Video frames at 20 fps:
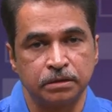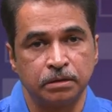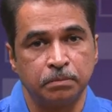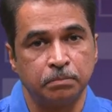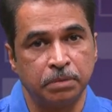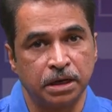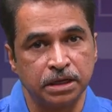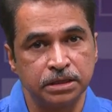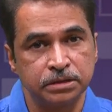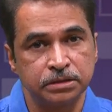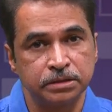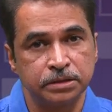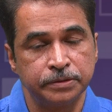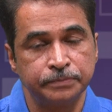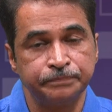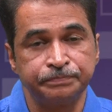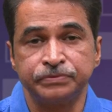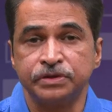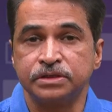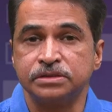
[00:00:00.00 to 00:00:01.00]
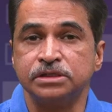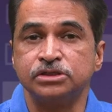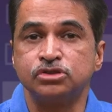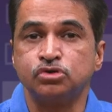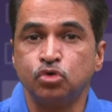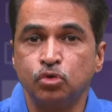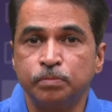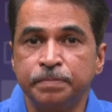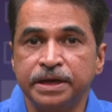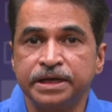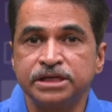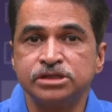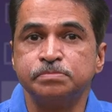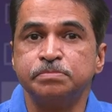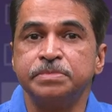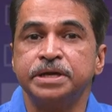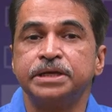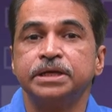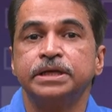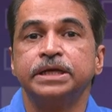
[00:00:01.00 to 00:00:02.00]
But since RuPay is
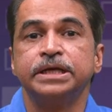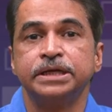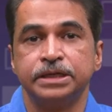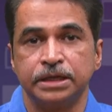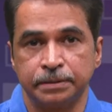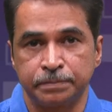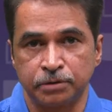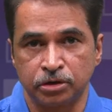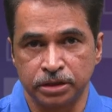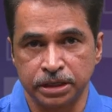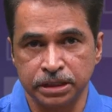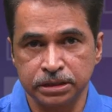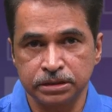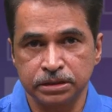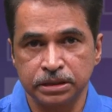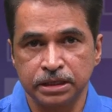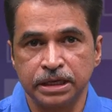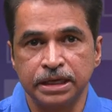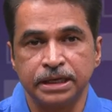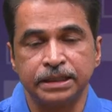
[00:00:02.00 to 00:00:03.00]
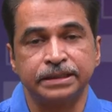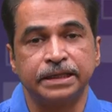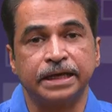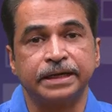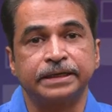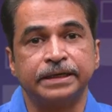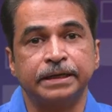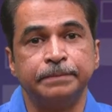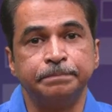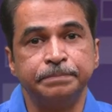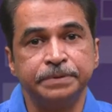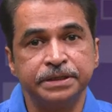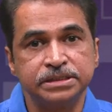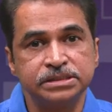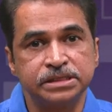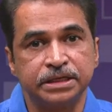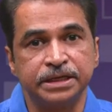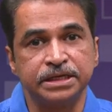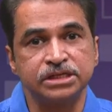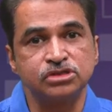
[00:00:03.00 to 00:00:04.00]
made in India product that competes
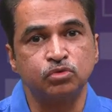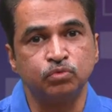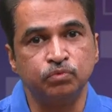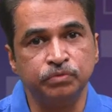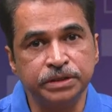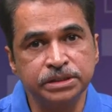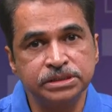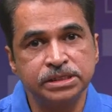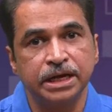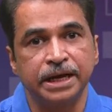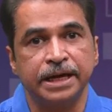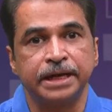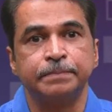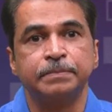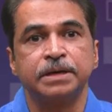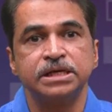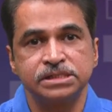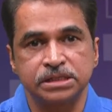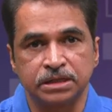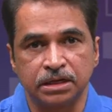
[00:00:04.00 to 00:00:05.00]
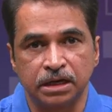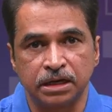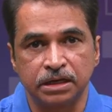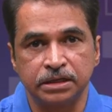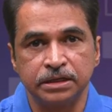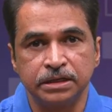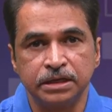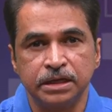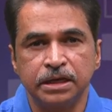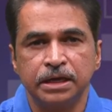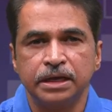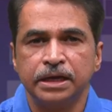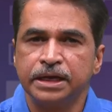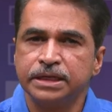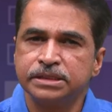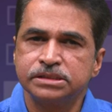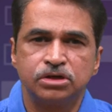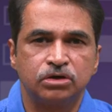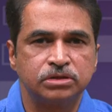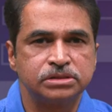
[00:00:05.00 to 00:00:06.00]
against Visa and MasterCard,
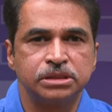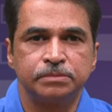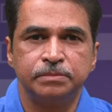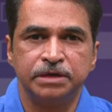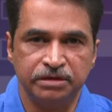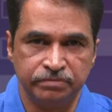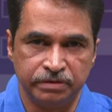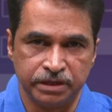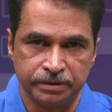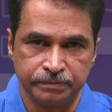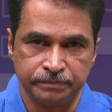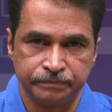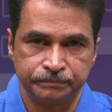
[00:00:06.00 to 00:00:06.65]
it's got some leeway.